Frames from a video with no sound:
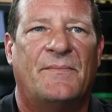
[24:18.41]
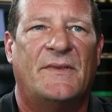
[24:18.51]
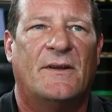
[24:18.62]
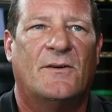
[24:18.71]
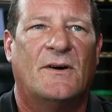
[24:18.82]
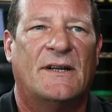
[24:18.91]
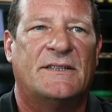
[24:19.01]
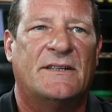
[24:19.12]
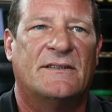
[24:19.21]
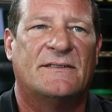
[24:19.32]
Now watch
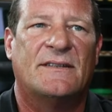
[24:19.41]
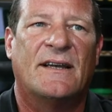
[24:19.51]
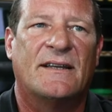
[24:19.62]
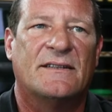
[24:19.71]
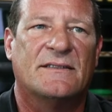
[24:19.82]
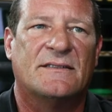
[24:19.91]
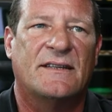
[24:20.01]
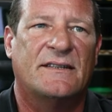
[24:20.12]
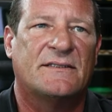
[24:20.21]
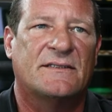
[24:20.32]
here in a second. The
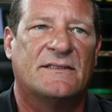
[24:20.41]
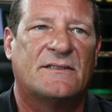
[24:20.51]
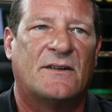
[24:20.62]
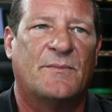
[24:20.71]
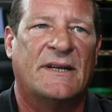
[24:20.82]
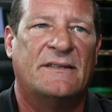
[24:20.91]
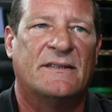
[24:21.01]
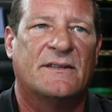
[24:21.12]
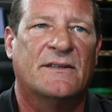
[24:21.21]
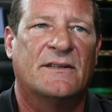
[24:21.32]
snake's going to start biting
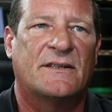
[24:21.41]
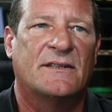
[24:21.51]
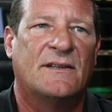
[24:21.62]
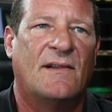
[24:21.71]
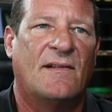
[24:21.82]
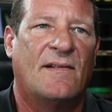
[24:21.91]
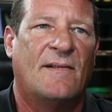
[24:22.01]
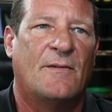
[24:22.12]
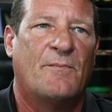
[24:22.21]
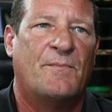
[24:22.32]
at the hook.
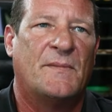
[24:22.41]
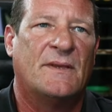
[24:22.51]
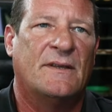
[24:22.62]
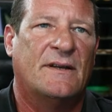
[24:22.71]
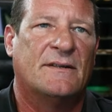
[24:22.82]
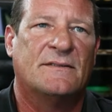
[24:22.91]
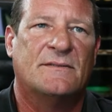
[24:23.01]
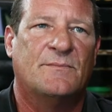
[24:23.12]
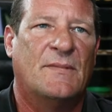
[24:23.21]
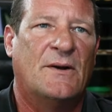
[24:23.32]
There.
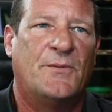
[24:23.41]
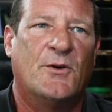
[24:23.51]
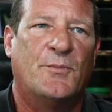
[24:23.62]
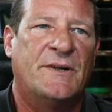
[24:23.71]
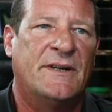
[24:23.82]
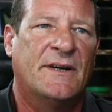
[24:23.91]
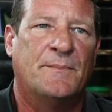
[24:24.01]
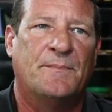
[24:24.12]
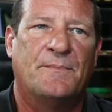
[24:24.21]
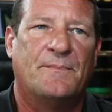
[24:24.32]
Mouth opened
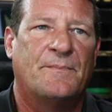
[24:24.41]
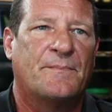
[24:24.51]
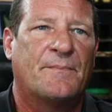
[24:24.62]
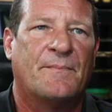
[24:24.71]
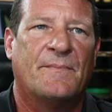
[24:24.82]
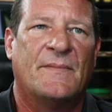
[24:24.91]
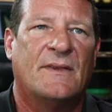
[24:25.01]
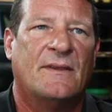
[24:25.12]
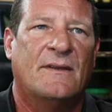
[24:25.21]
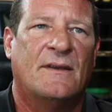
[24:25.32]
up.
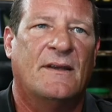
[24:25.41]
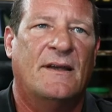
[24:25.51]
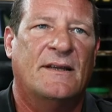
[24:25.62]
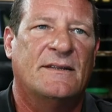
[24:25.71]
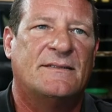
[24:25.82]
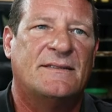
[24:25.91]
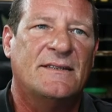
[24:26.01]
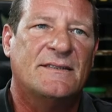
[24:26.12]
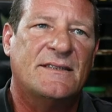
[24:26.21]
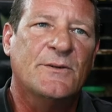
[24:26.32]
And
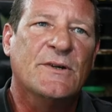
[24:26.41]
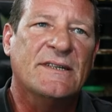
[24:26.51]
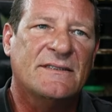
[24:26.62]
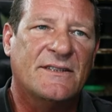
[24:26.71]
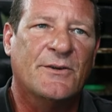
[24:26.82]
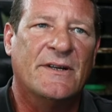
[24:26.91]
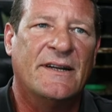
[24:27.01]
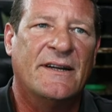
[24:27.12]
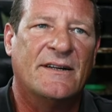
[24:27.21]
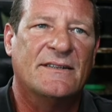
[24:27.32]
see what he's doing
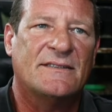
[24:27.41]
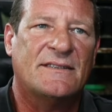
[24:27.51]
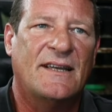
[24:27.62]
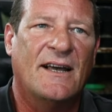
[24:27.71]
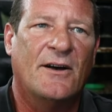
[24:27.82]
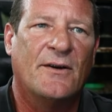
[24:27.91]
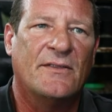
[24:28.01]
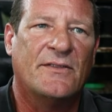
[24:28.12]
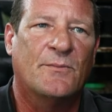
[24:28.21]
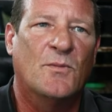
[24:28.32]
there? See how
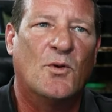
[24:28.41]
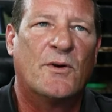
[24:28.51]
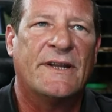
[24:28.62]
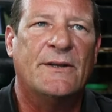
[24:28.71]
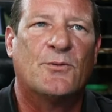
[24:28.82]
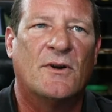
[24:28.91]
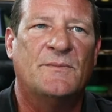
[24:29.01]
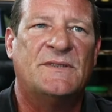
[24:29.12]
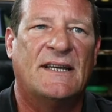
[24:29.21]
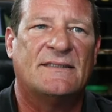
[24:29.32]
the more he
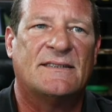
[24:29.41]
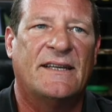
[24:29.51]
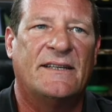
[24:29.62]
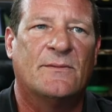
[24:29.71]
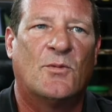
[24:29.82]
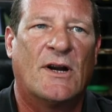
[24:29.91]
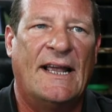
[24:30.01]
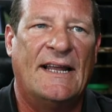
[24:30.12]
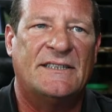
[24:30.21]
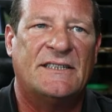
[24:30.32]
rubs that snake, the more
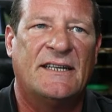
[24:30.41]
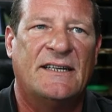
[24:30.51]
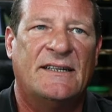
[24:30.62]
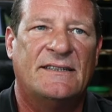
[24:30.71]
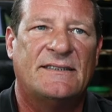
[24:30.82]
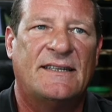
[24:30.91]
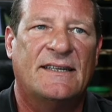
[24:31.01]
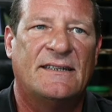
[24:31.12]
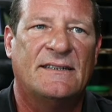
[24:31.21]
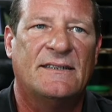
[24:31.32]
agitated it's
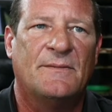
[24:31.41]
getting?